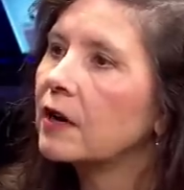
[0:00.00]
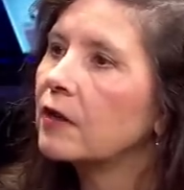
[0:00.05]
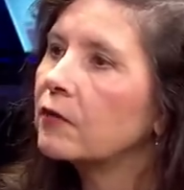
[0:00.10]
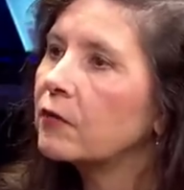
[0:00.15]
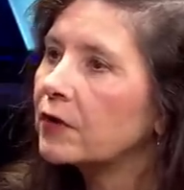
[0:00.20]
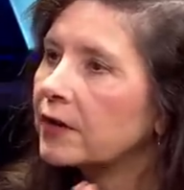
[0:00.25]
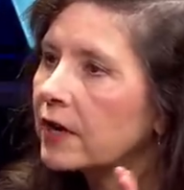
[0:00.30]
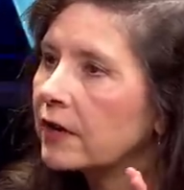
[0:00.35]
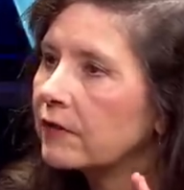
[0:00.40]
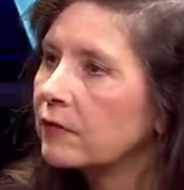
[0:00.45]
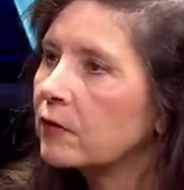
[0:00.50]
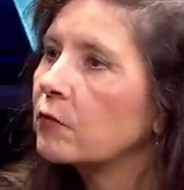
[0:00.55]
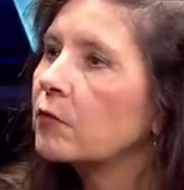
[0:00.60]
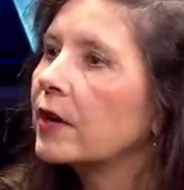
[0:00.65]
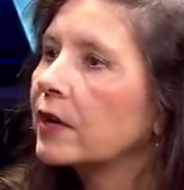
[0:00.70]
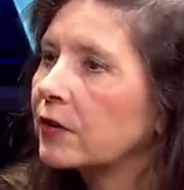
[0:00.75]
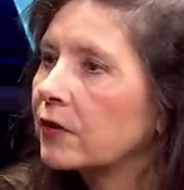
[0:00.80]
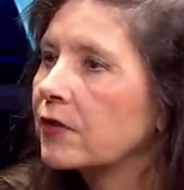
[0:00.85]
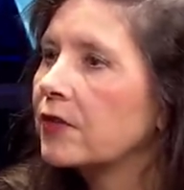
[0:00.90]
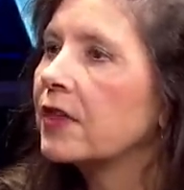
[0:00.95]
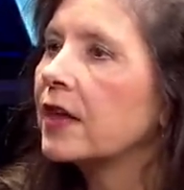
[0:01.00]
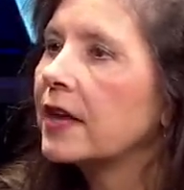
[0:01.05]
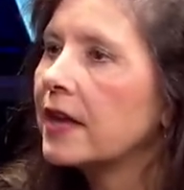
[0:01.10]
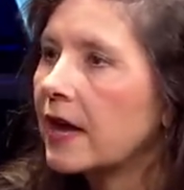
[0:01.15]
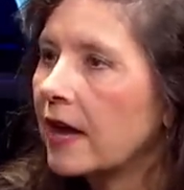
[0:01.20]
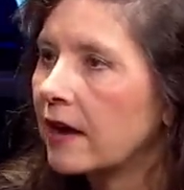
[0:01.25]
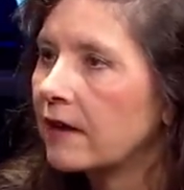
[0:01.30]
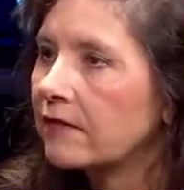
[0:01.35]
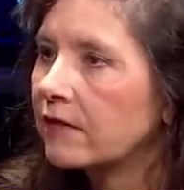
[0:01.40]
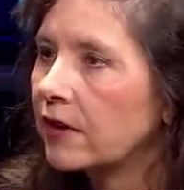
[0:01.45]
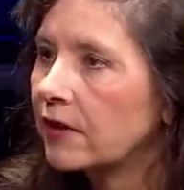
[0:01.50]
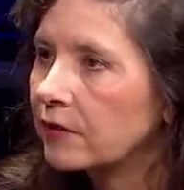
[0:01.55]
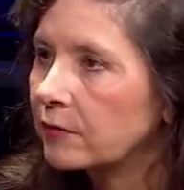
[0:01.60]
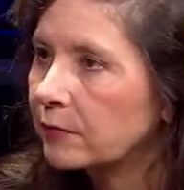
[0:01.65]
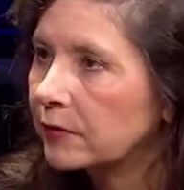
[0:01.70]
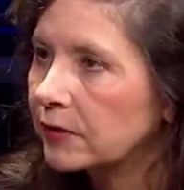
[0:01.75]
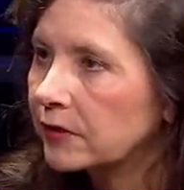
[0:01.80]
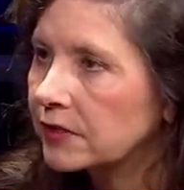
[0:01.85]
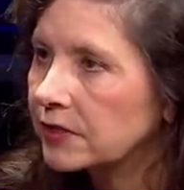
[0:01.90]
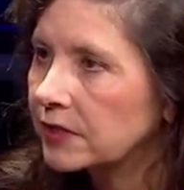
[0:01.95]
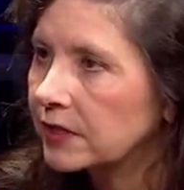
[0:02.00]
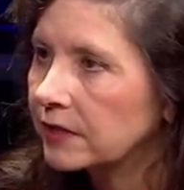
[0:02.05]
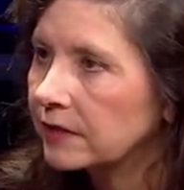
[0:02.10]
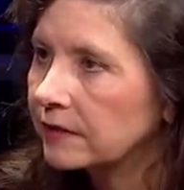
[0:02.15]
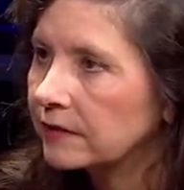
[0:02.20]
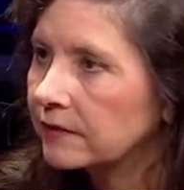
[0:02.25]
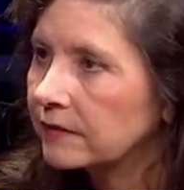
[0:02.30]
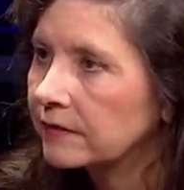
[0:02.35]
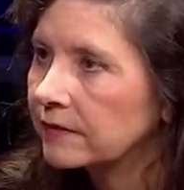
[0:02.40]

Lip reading: of whatever record they have on the person.